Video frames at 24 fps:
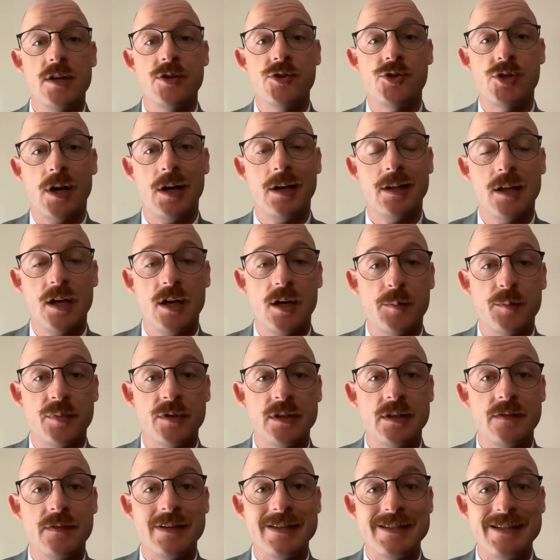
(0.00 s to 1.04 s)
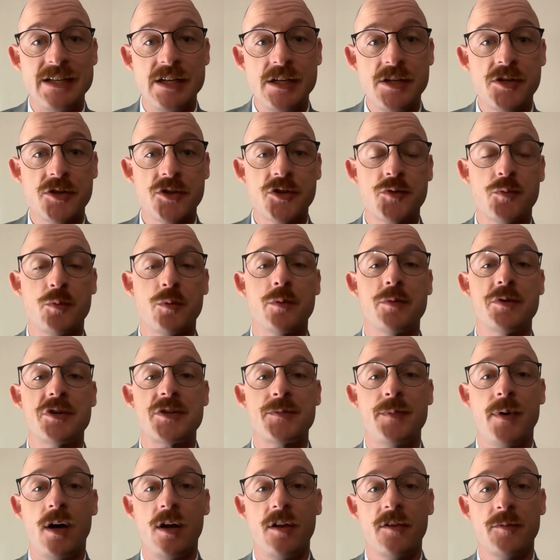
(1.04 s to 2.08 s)
John Locke believed that teachers were
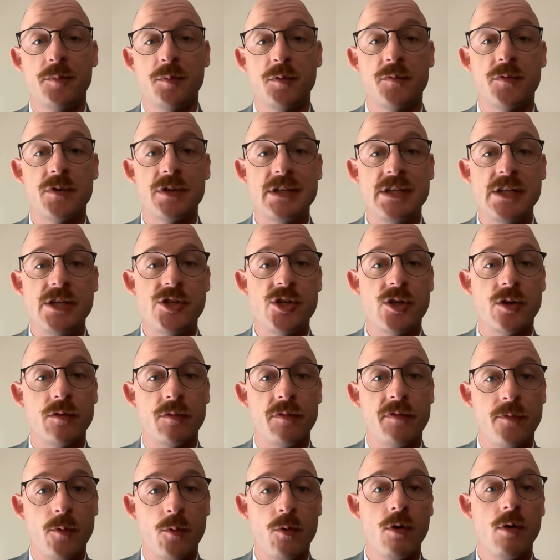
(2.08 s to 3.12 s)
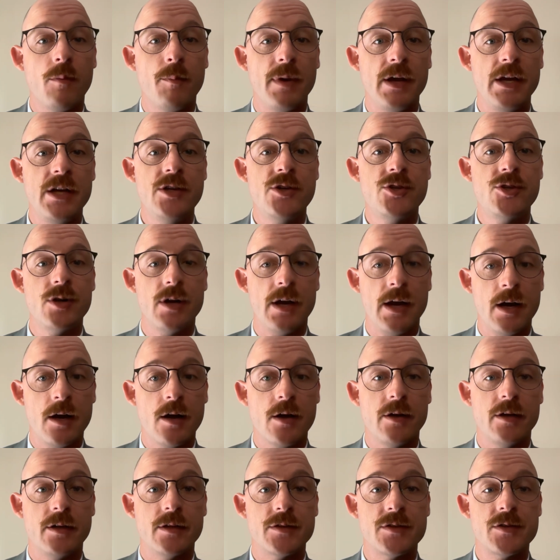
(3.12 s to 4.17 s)
responsible for teaching four major
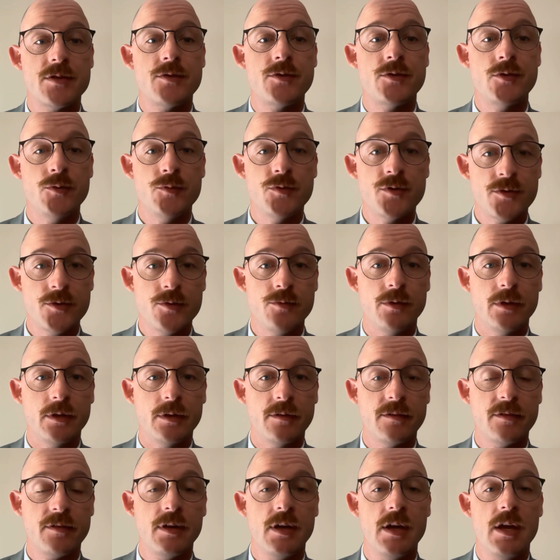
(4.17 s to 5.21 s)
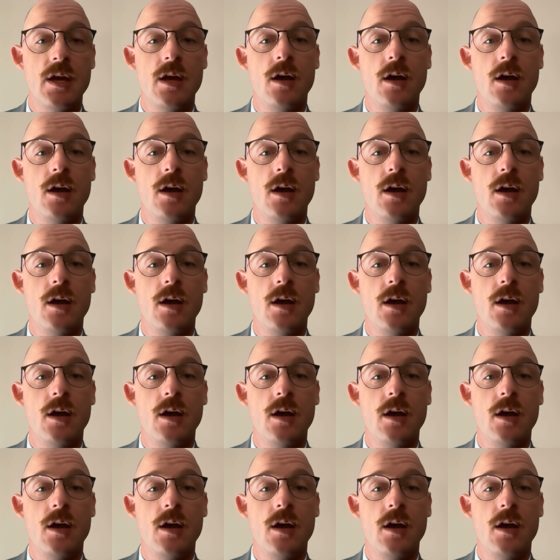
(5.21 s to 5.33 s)
areas to students.